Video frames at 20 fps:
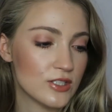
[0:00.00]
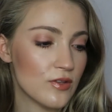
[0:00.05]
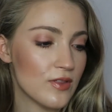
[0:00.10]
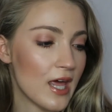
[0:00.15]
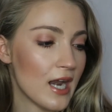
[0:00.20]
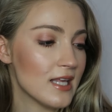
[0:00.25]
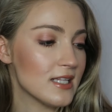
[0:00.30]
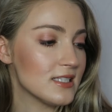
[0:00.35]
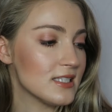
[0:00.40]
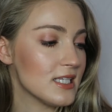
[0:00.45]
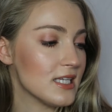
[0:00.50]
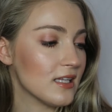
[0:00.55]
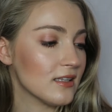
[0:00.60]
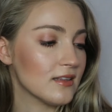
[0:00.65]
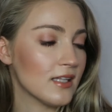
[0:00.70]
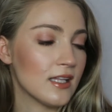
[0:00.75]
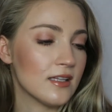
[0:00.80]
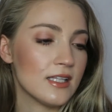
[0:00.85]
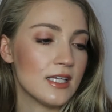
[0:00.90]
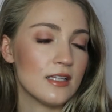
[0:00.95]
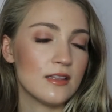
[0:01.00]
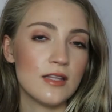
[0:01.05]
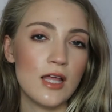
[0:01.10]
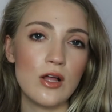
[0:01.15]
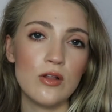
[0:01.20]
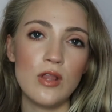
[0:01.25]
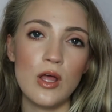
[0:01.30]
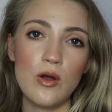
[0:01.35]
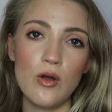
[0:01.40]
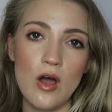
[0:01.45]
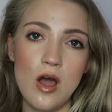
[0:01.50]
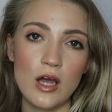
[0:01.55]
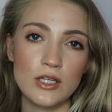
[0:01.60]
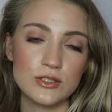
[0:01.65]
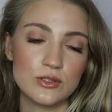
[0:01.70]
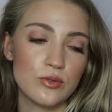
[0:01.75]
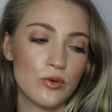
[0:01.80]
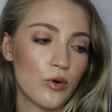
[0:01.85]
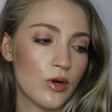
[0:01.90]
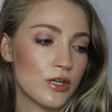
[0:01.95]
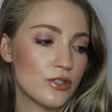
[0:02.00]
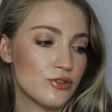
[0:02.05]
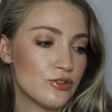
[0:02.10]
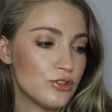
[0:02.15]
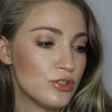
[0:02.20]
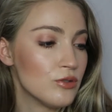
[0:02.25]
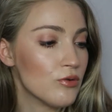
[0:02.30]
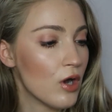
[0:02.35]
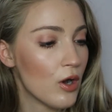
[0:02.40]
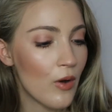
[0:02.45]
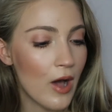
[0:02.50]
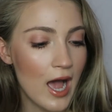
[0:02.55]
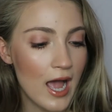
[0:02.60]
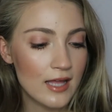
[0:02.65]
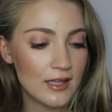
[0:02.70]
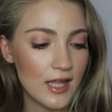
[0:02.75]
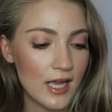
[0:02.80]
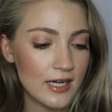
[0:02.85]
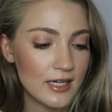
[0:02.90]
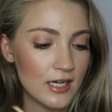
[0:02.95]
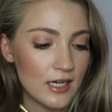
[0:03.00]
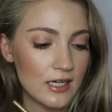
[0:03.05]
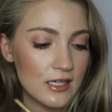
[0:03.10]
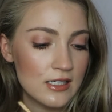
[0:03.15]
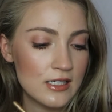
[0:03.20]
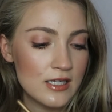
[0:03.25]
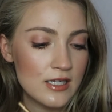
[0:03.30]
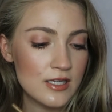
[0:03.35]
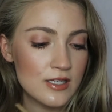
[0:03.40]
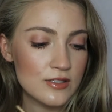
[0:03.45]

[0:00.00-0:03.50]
So that is the Lily Lolo Contour Duo Highlighter.